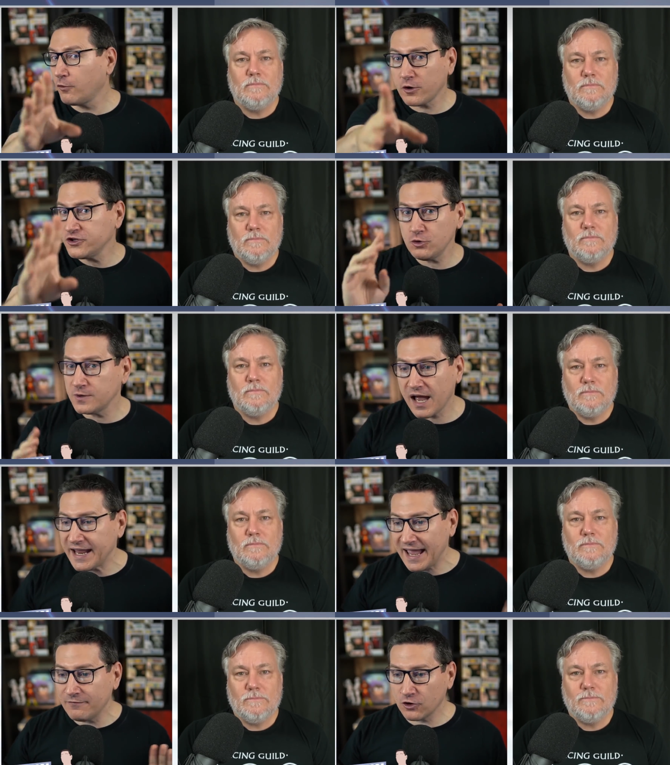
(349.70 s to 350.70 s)
Speaker 1: before you and
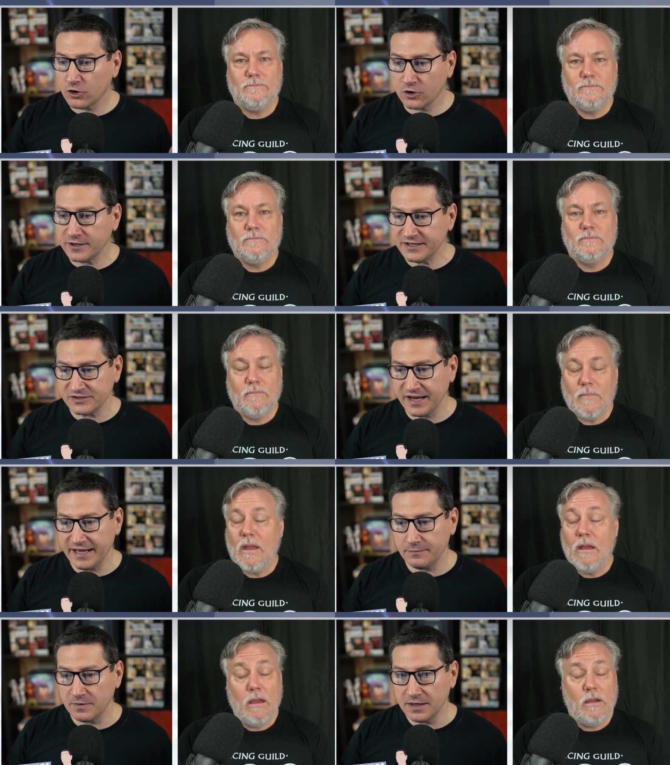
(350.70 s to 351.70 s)
I ever heard his
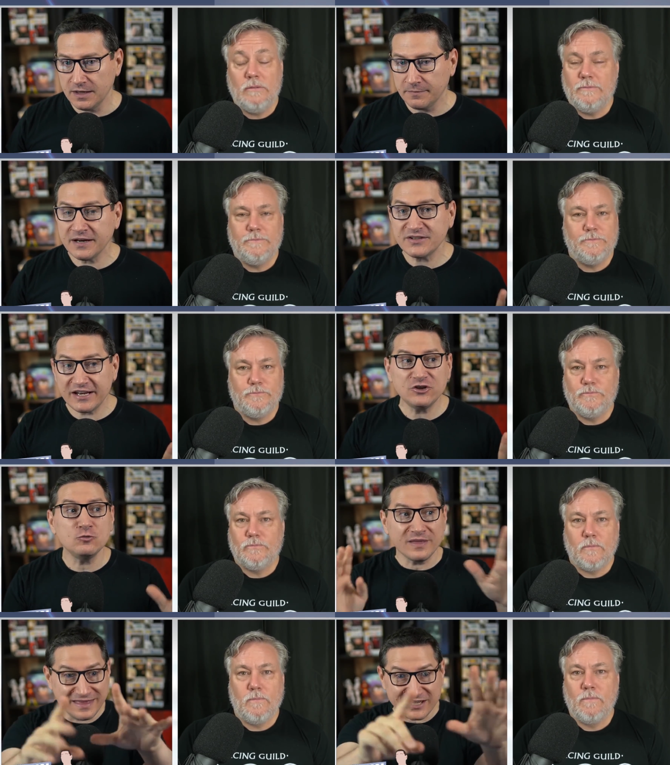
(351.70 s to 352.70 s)
name, because they
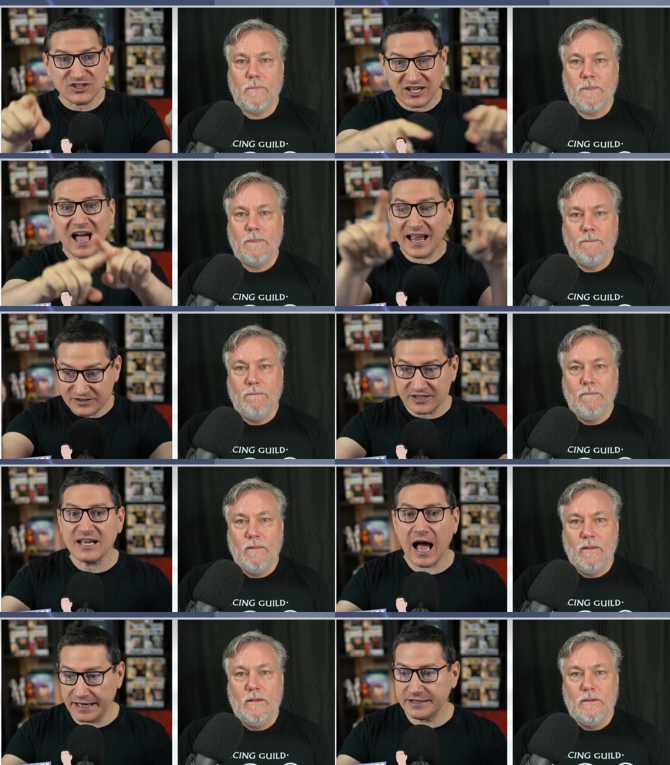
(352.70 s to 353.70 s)
knew this guy's
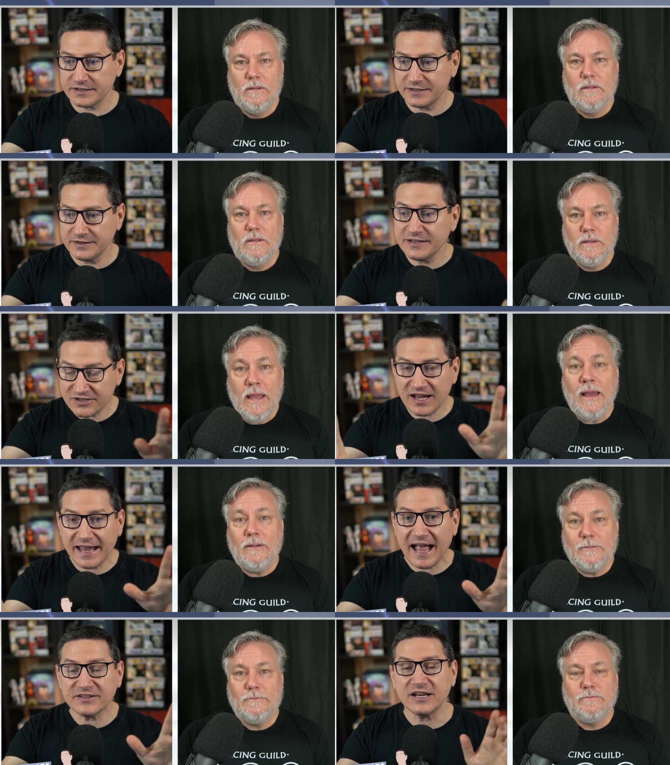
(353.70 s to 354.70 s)
got it. Yeah. This
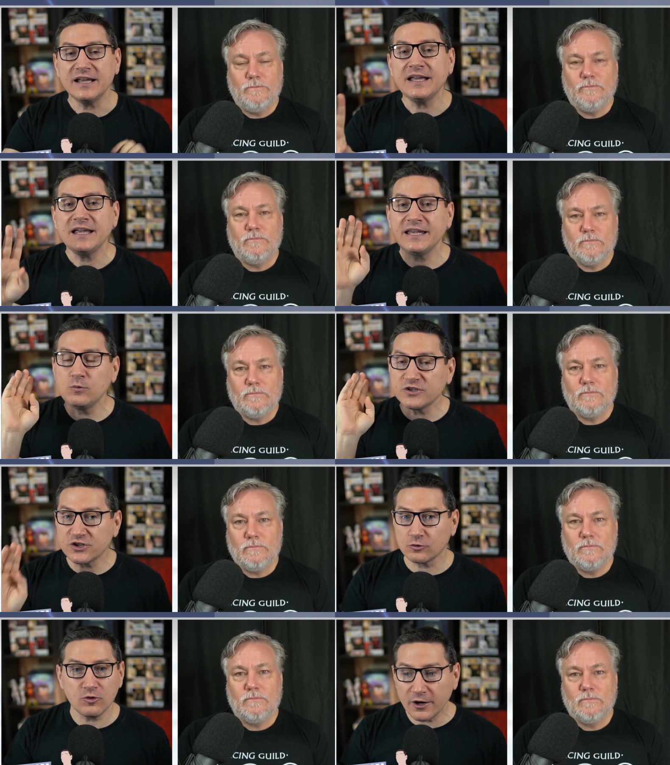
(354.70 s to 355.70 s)
guy has it. He
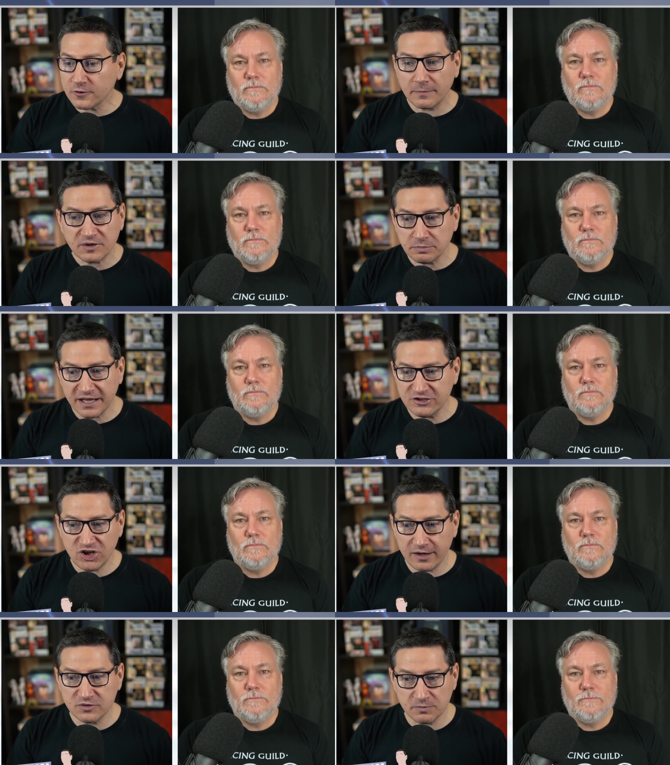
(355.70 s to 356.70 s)
was the runner-up to play
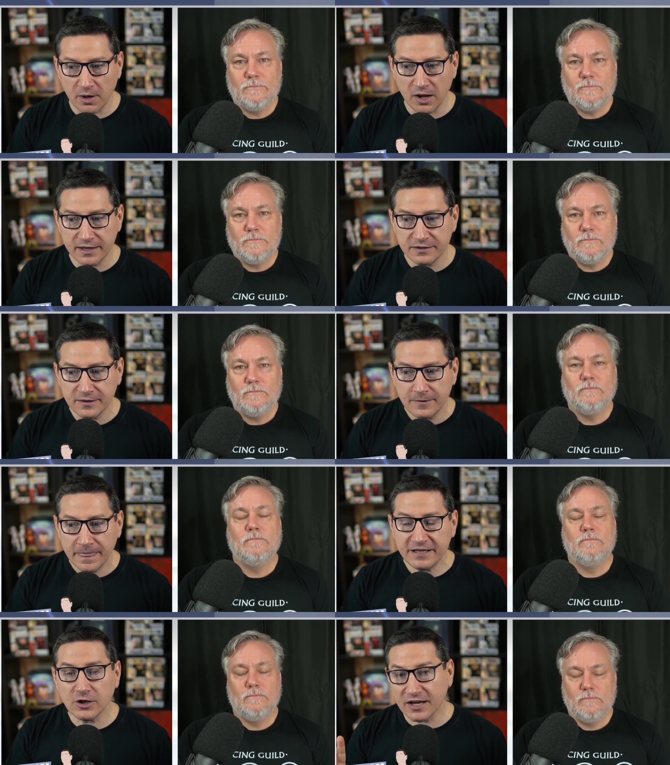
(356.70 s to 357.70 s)
James Bond.
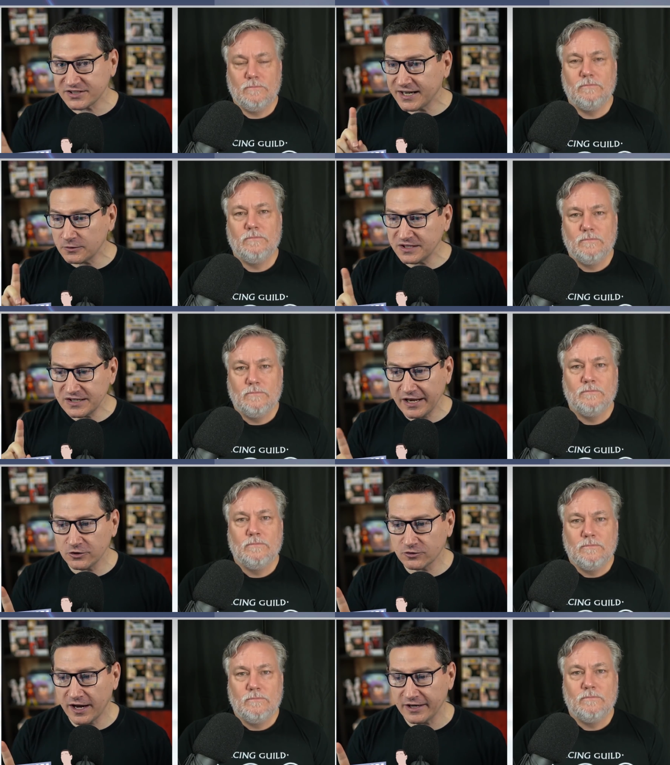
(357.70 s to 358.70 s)
He lost that out to
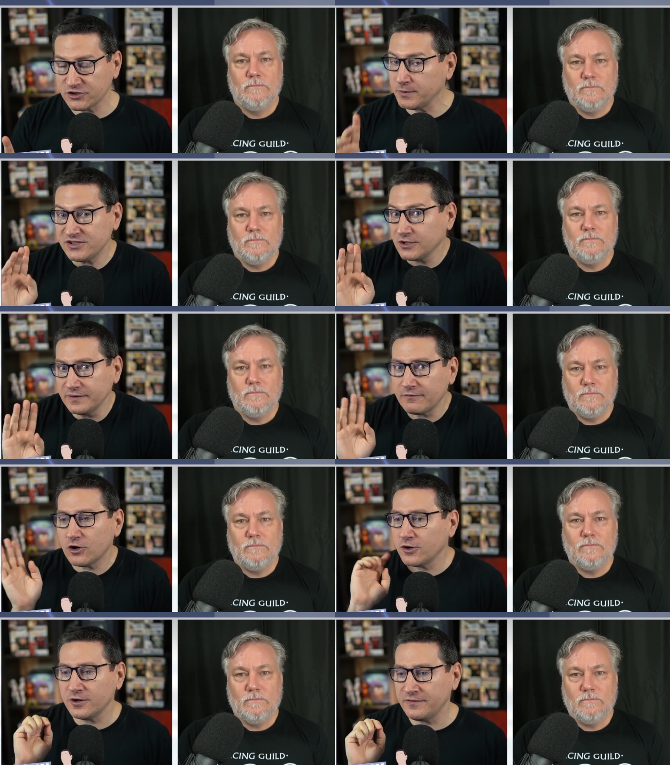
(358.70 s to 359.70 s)
Daniel Craig, so we still
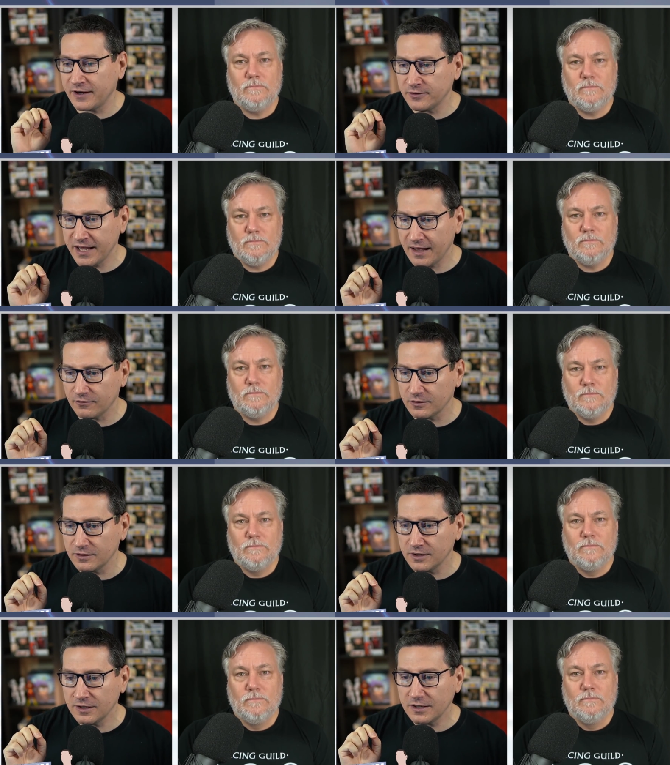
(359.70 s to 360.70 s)
never heard of Henry Cavill.
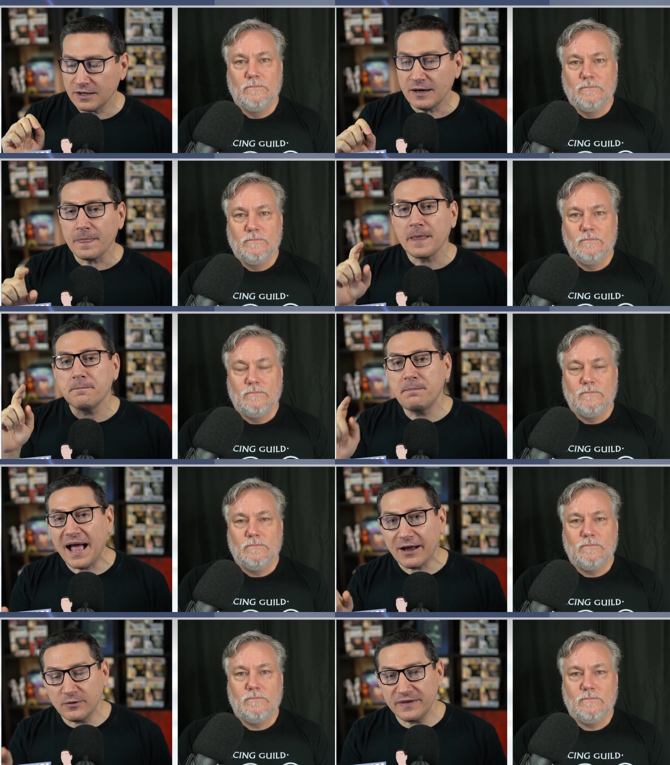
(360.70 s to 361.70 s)

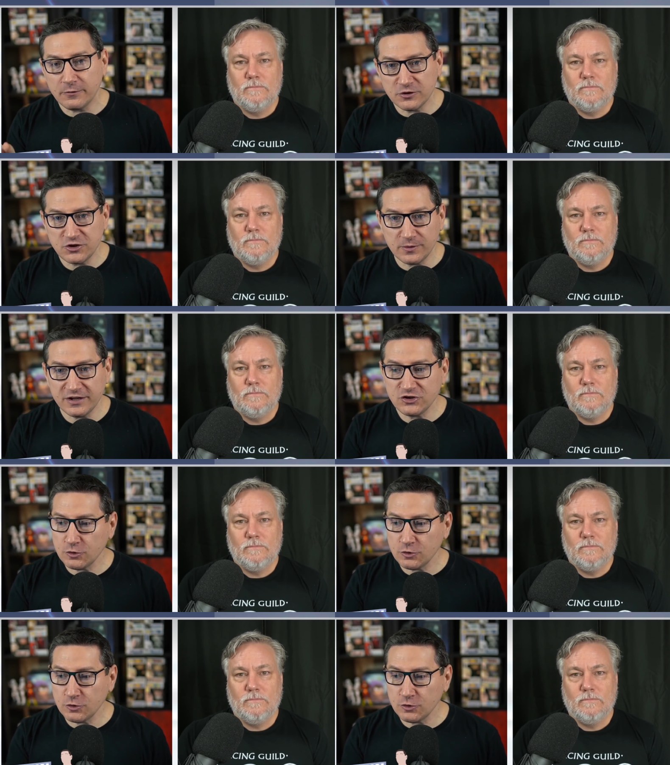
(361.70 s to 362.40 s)
Back when they were doing